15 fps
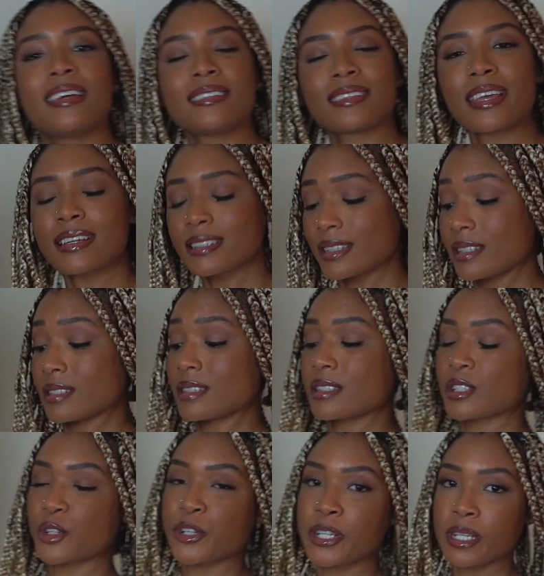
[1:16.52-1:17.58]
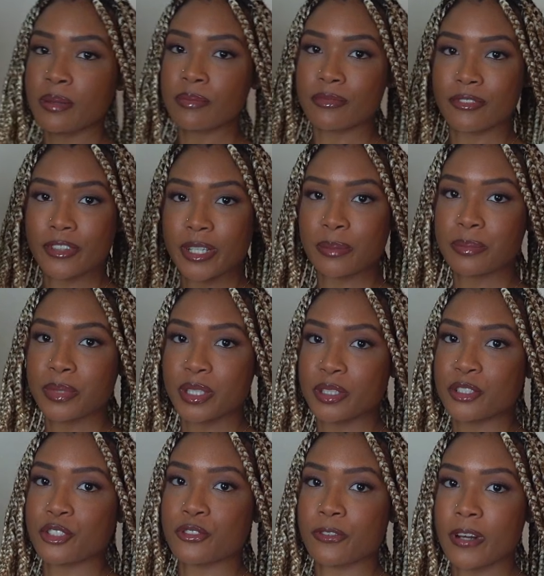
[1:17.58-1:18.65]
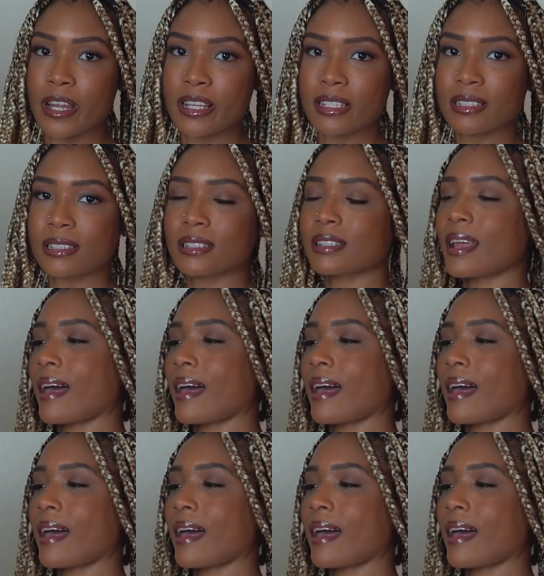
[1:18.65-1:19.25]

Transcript: Next is this cream ribbed dress.